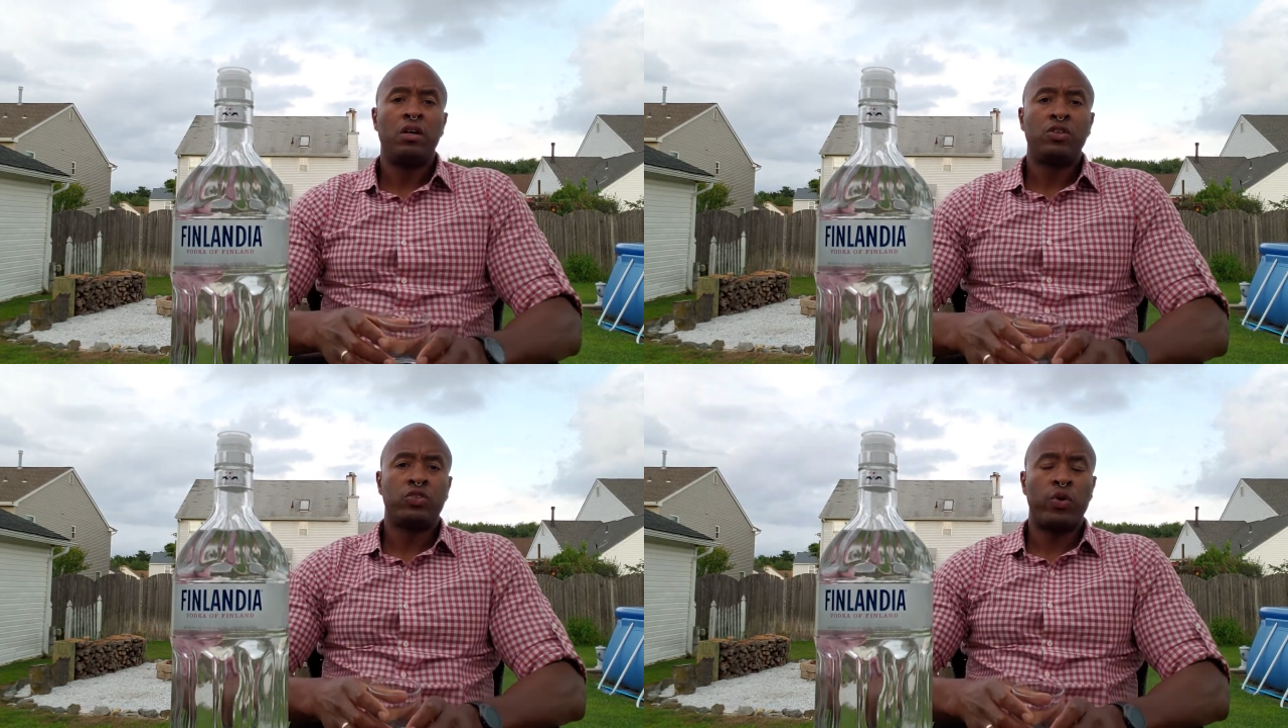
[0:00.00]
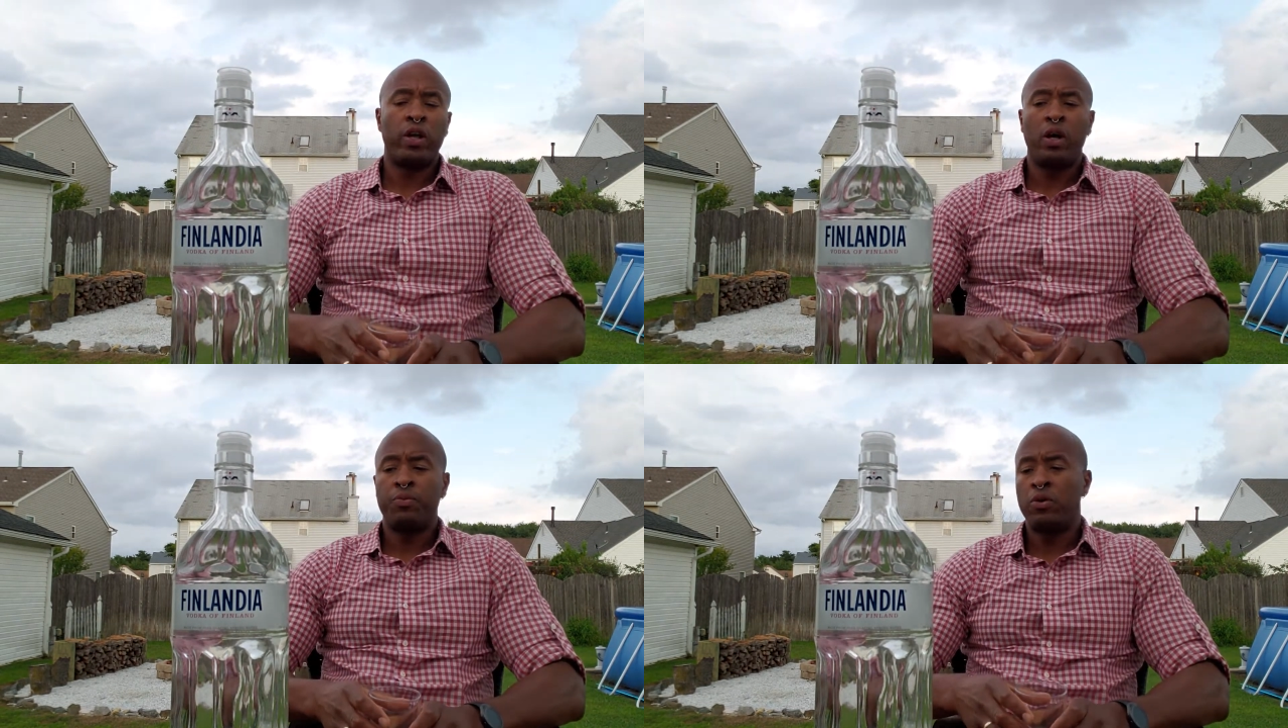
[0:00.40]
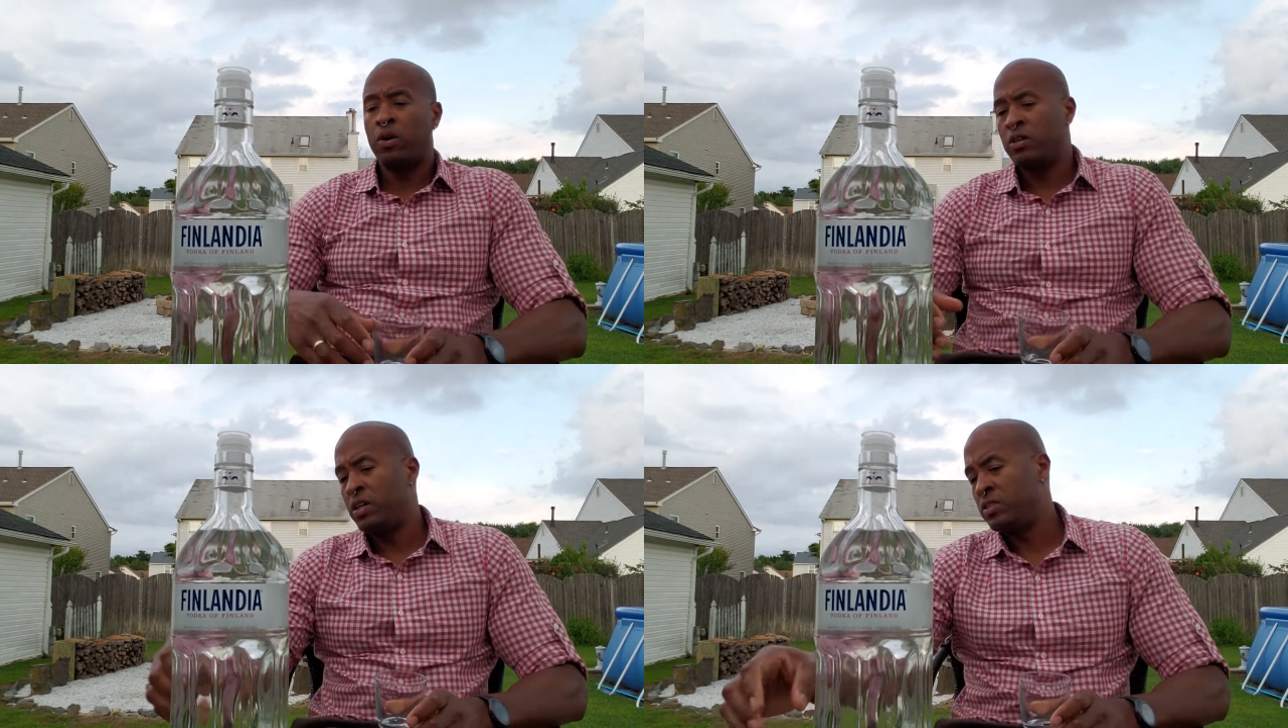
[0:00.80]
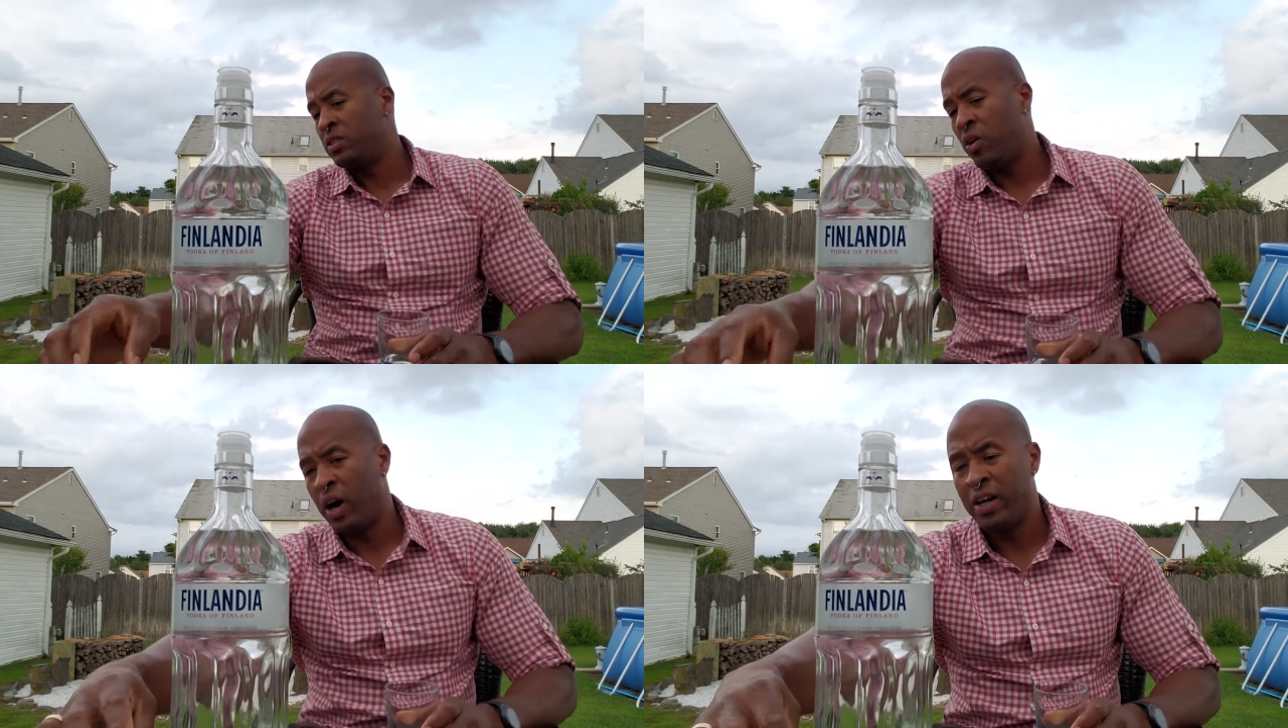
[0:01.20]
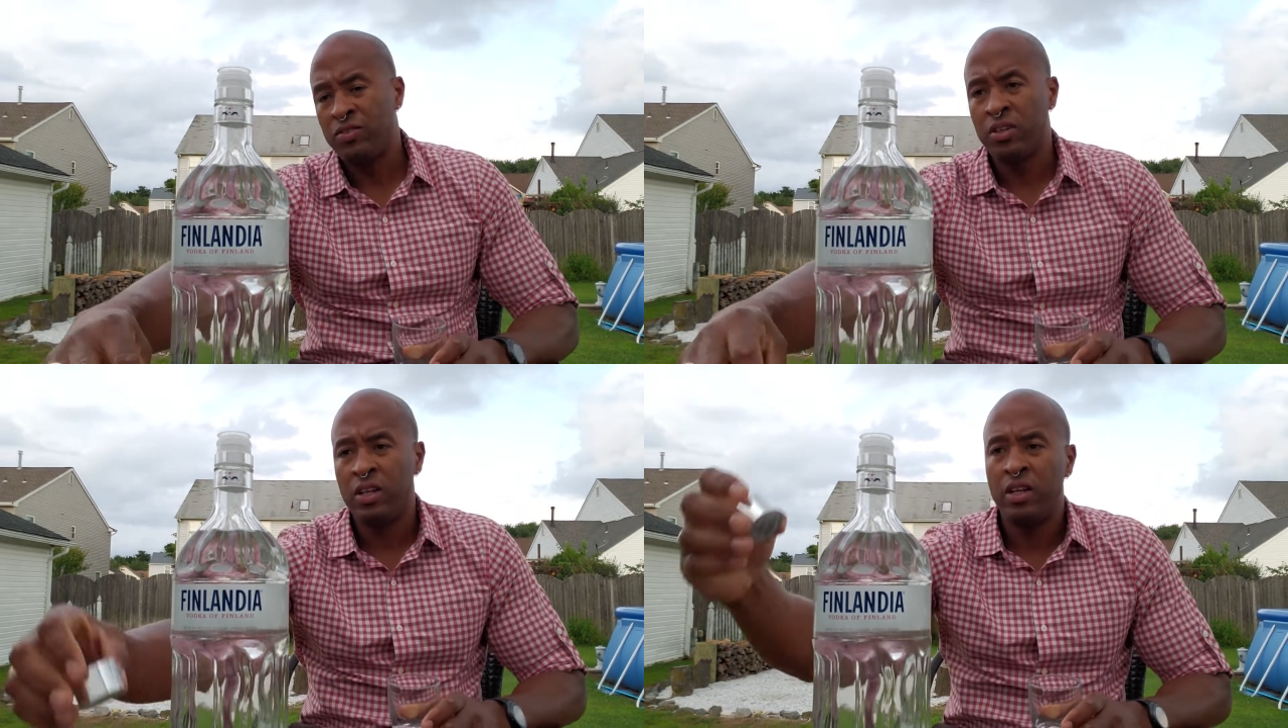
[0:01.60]
straight up. There is no
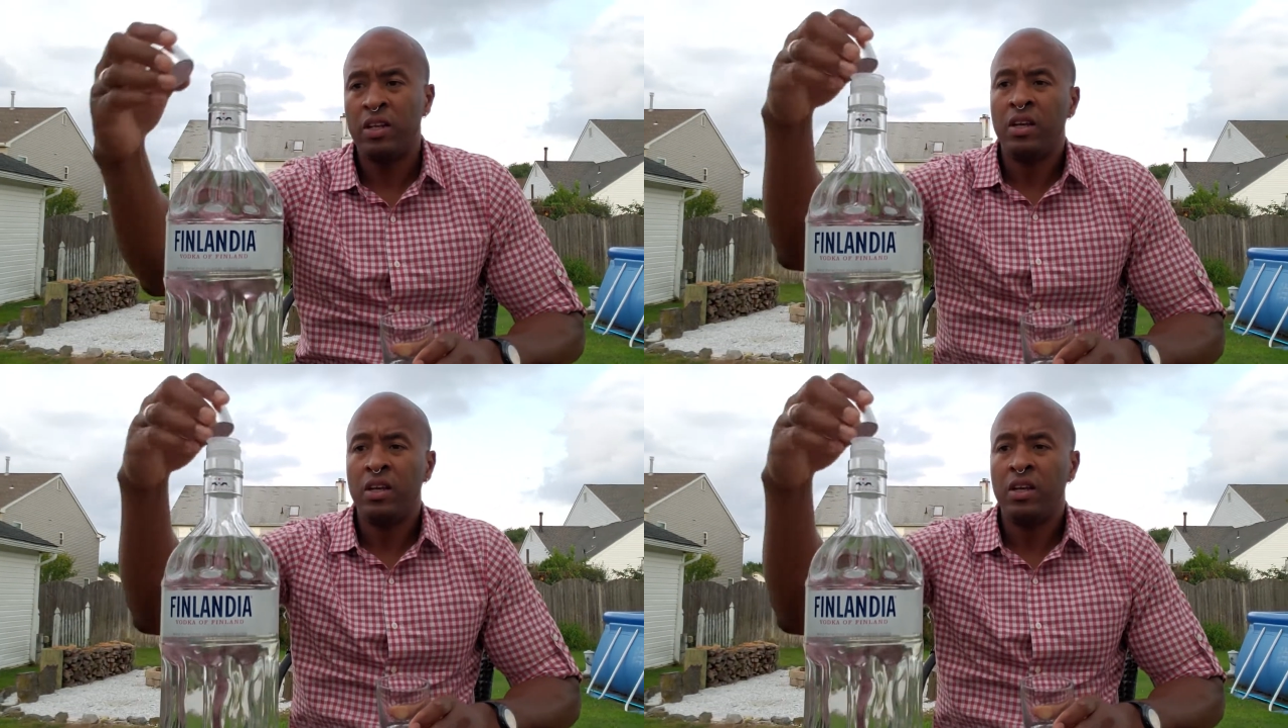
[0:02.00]
ice in it.